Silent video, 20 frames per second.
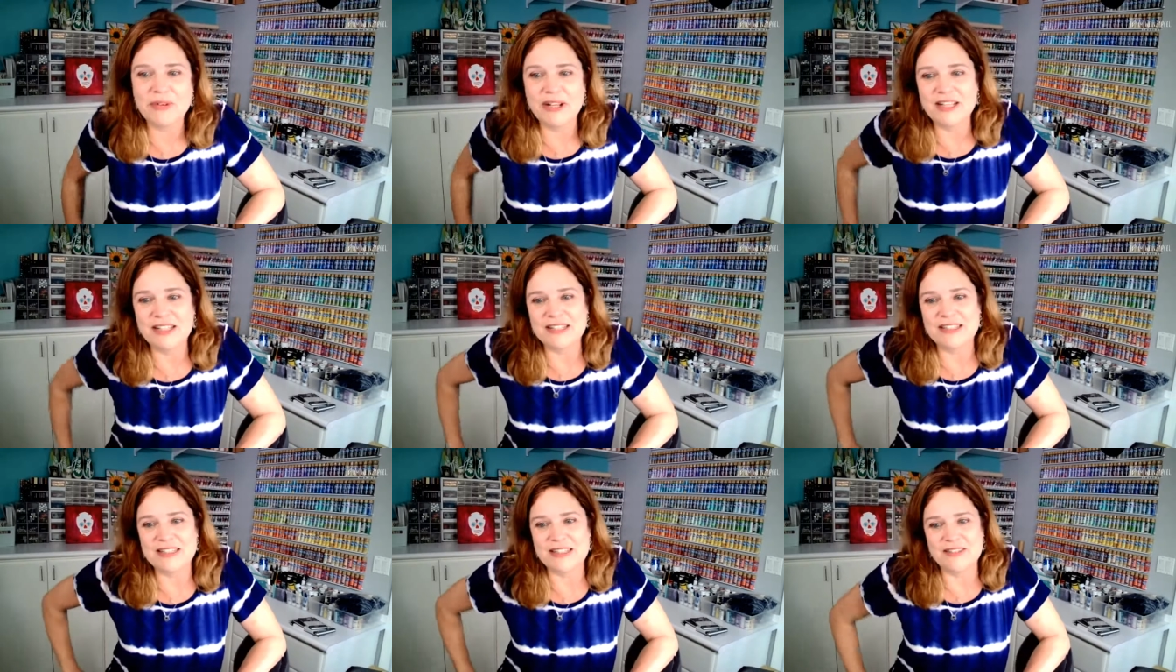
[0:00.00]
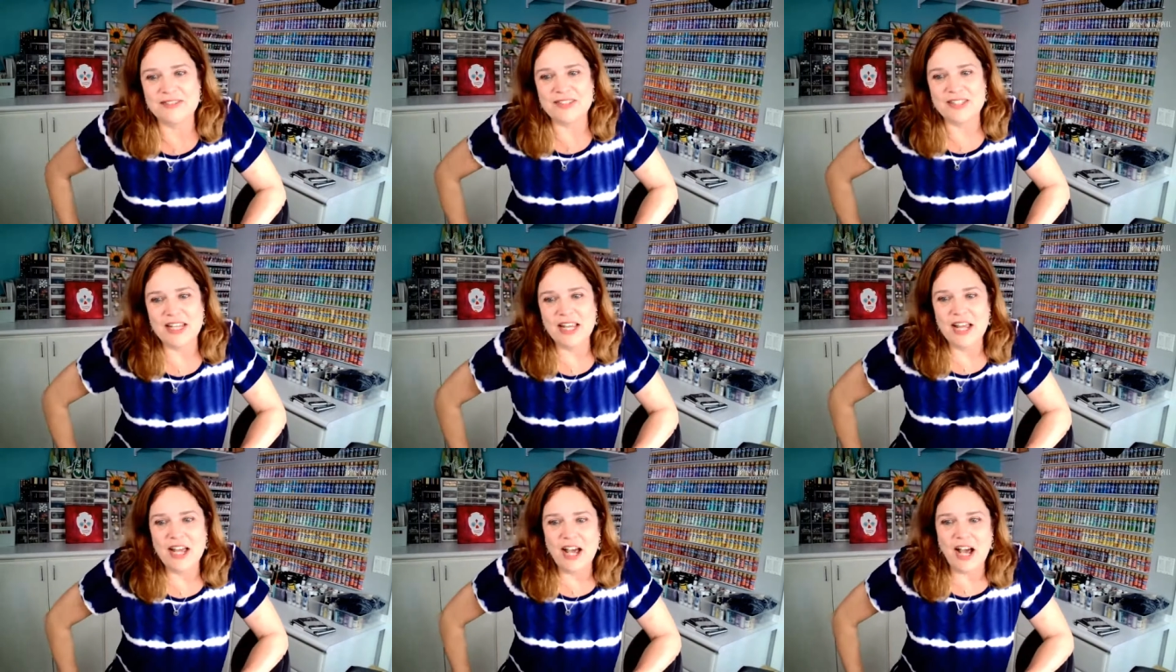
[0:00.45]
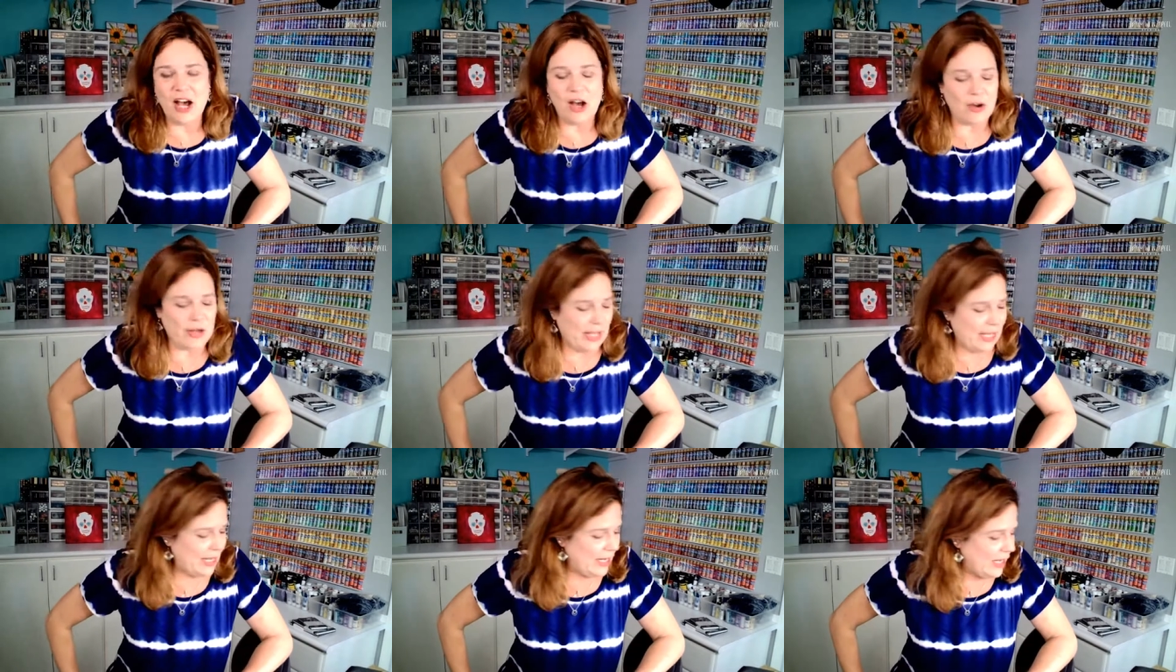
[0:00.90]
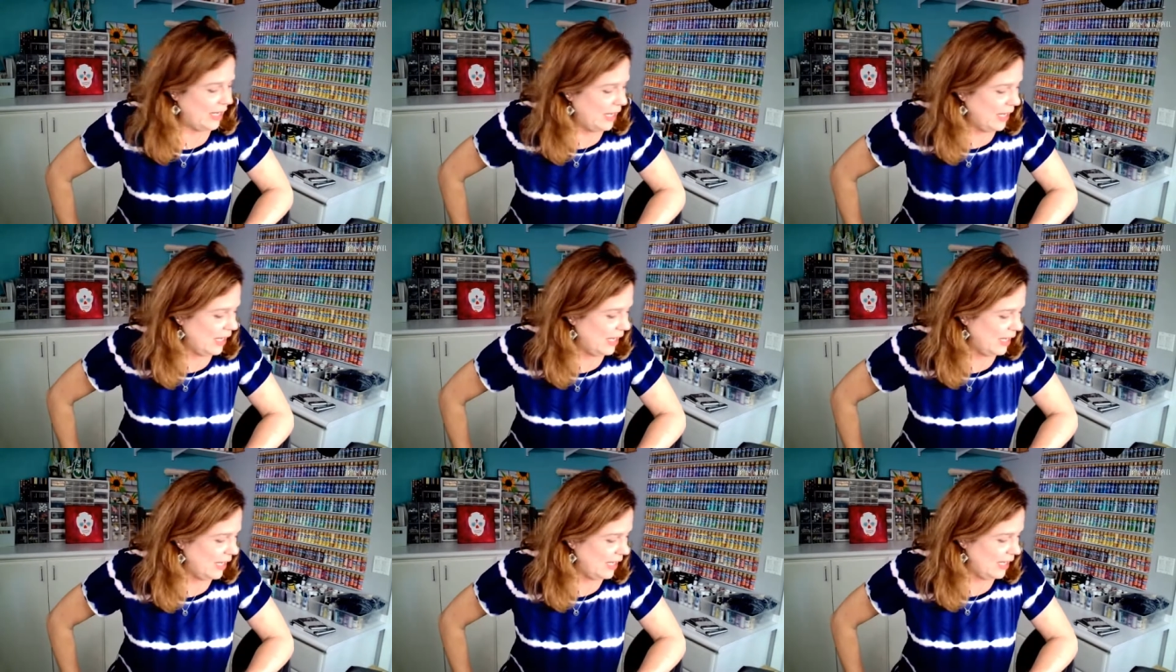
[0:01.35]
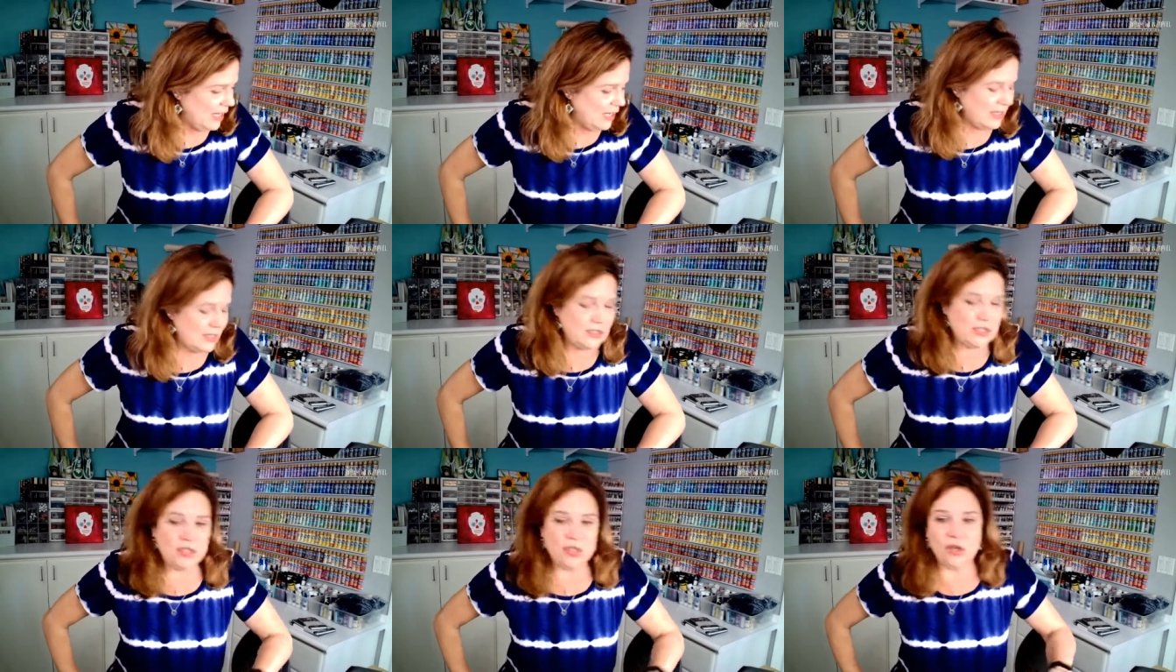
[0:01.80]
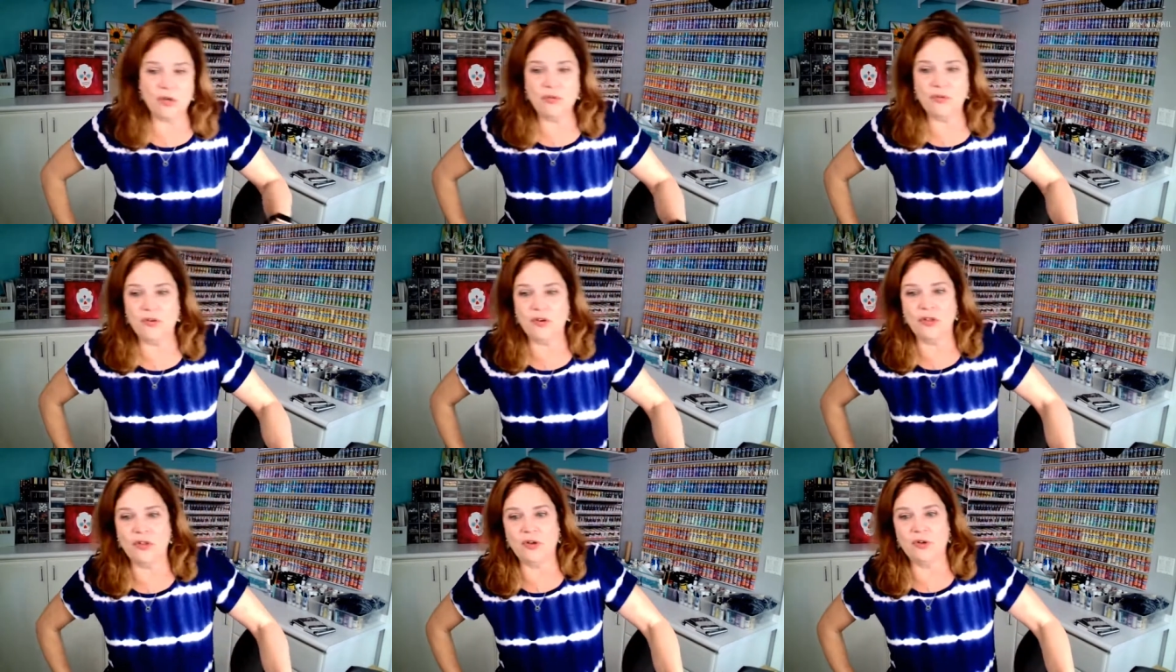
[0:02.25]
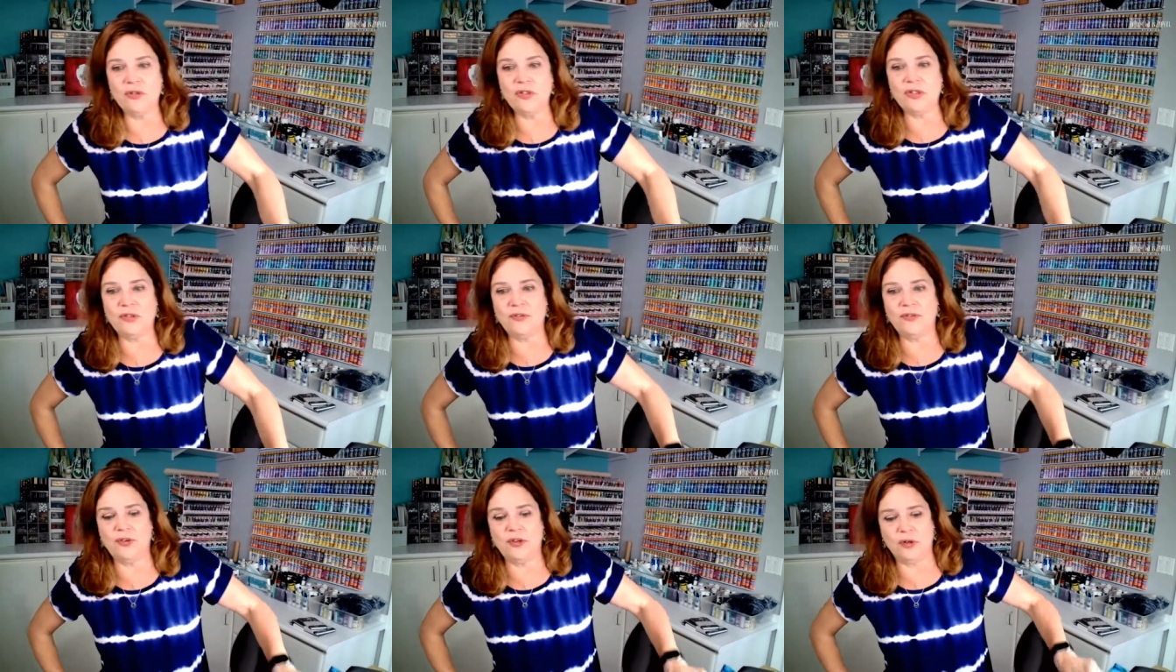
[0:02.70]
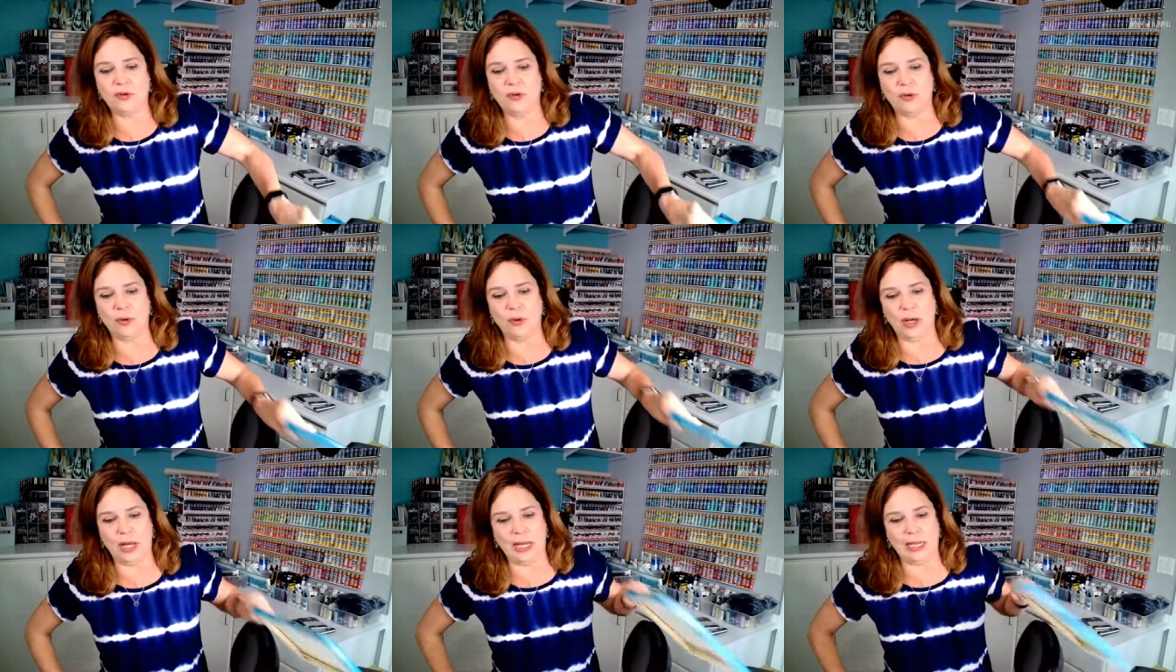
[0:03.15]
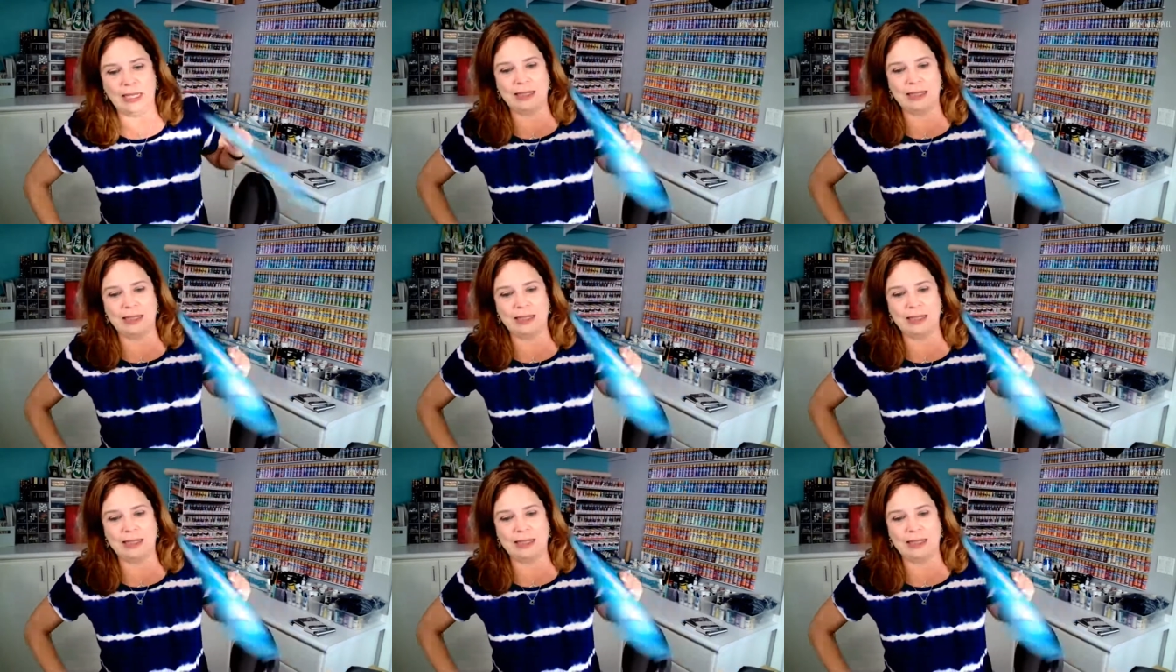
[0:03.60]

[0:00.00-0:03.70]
relatives. Okay. So for those of you,